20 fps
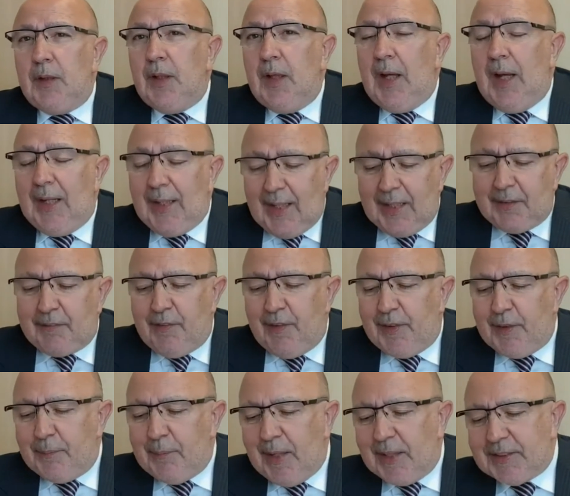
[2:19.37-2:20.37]
I like
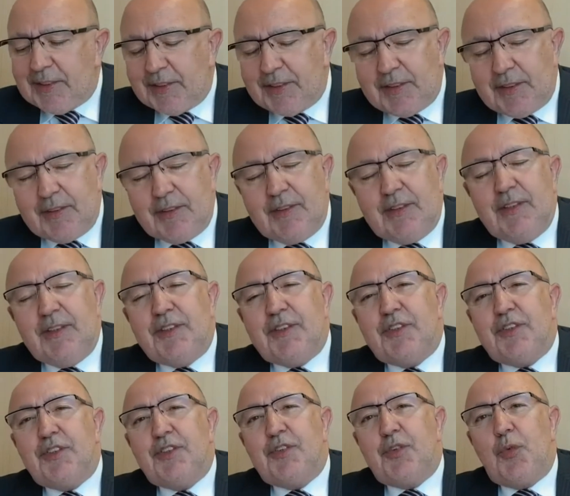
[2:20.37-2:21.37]
very much
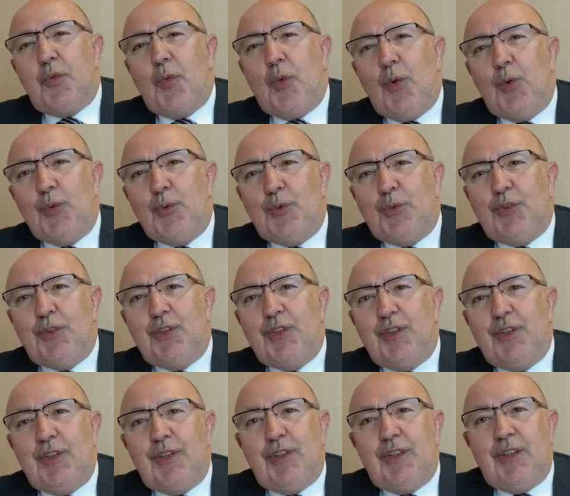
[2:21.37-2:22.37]
this quote
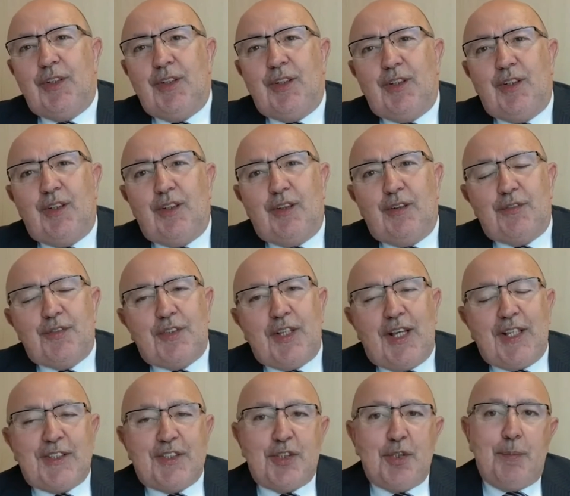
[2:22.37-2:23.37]
of
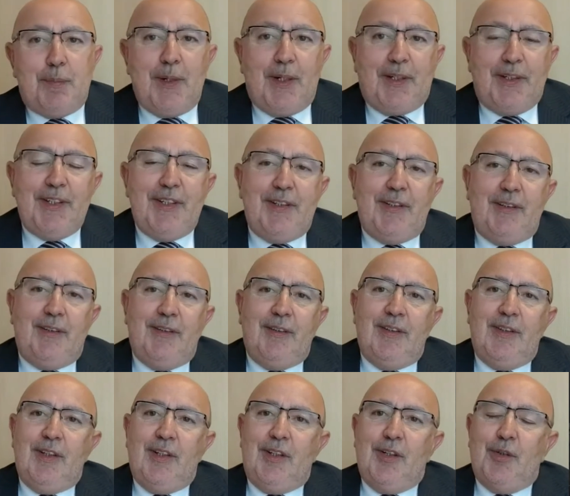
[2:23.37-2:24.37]
Saint-Exupéry,
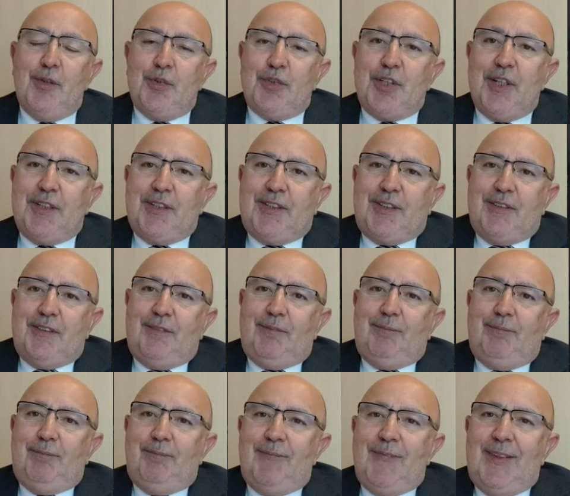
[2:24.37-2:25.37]
who said
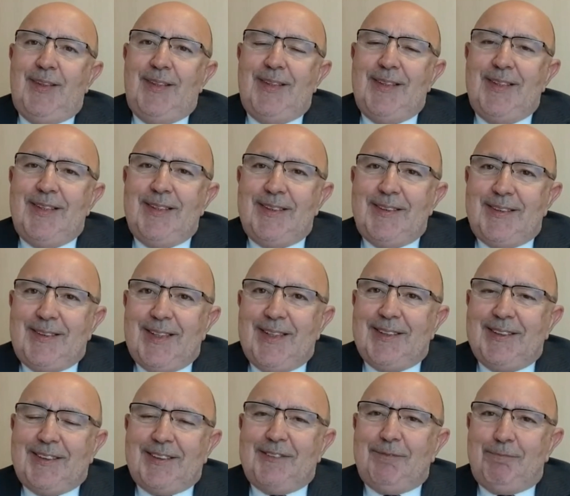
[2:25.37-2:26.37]

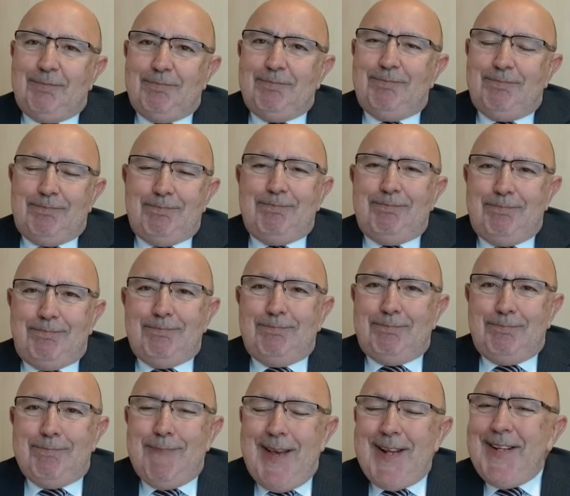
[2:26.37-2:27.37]
that
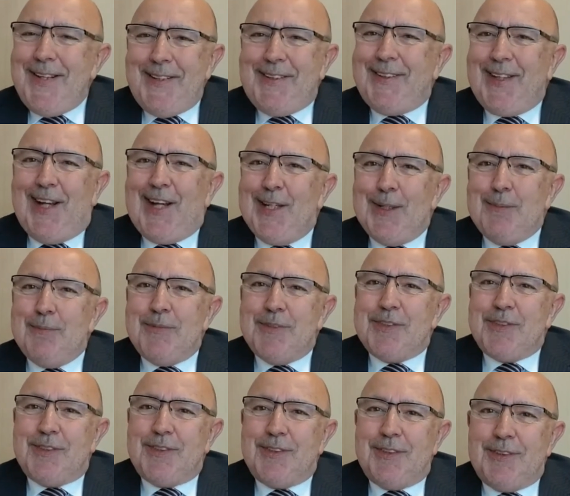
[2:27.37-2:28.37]
many
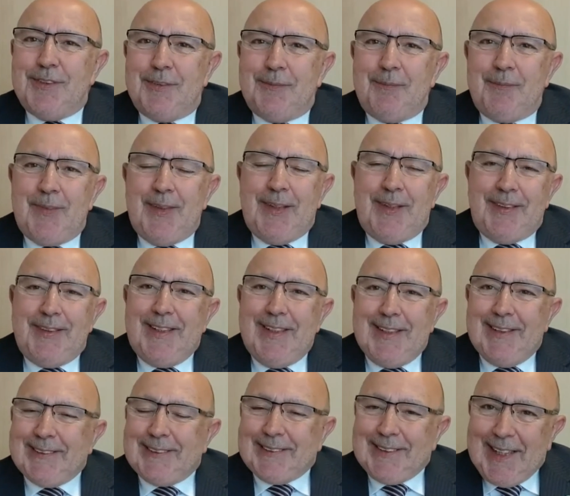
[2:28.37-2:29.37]
times the
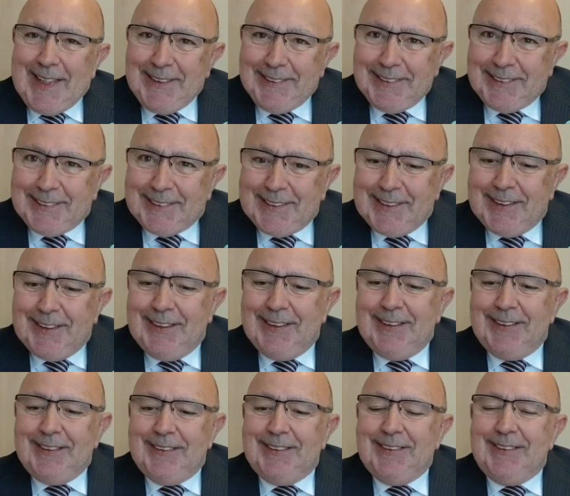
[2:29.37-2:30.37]
essential
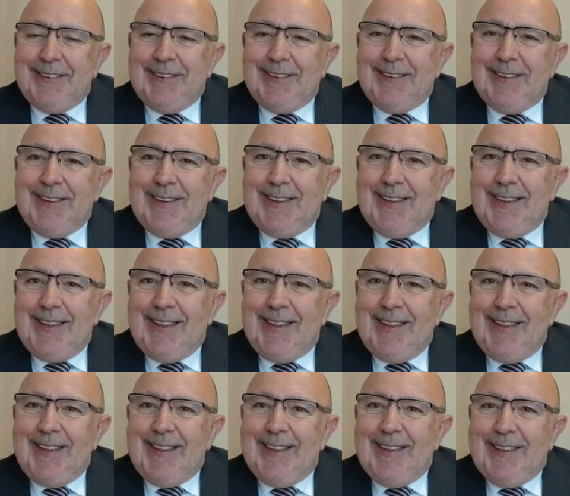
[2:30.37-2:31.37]

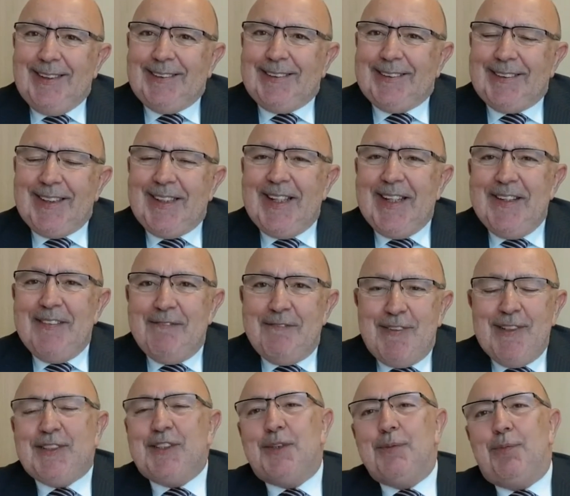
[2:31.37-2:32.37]
is
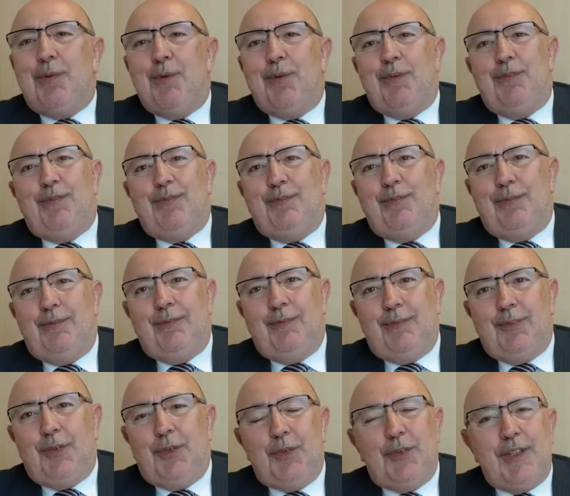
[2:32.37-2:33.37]
invisible
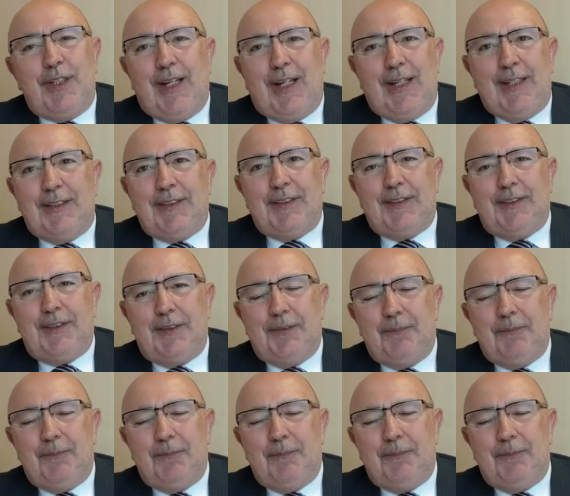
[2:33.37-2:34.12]
to the eyes.